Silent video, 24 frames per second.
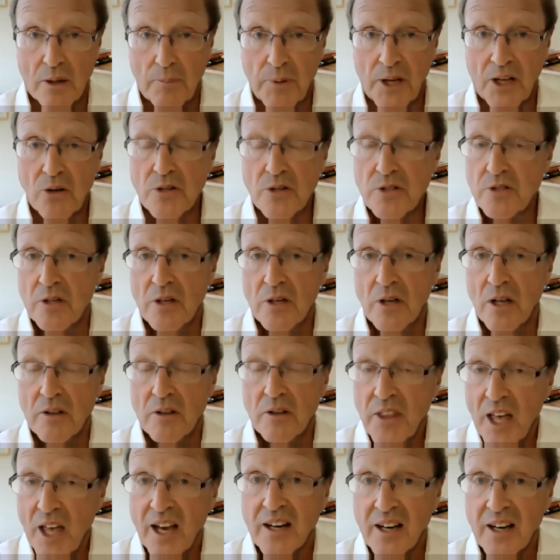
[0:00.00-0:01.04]
because
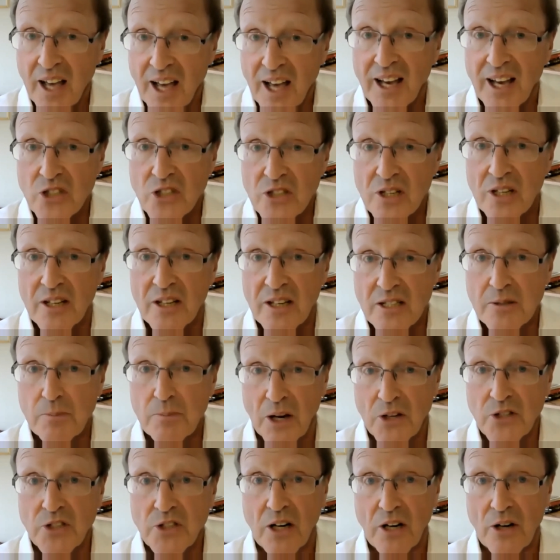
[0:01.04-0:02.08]
that actually is
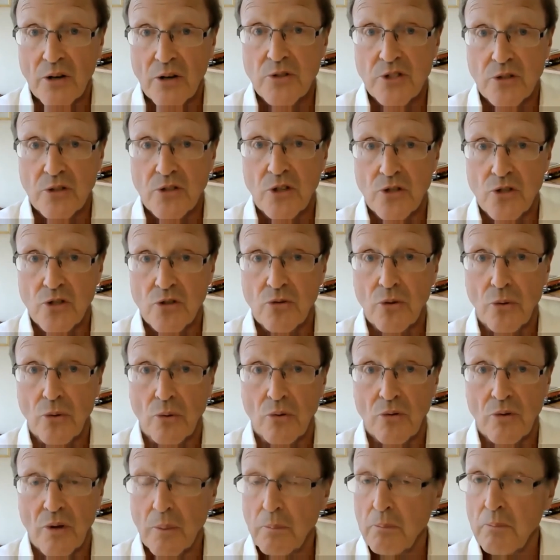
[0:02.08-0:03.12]
much closer to
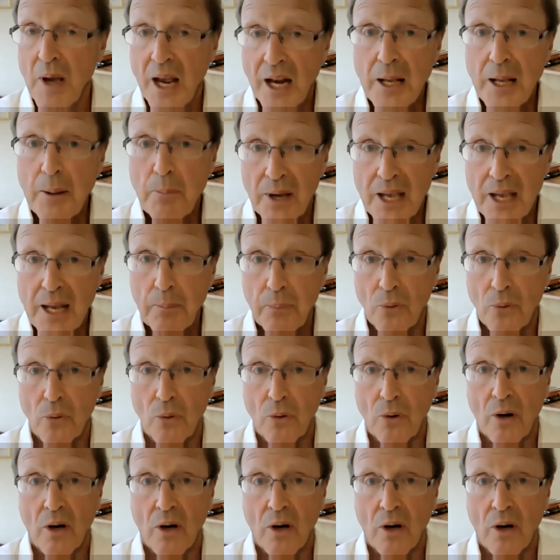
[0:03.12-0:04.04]
truth. And many people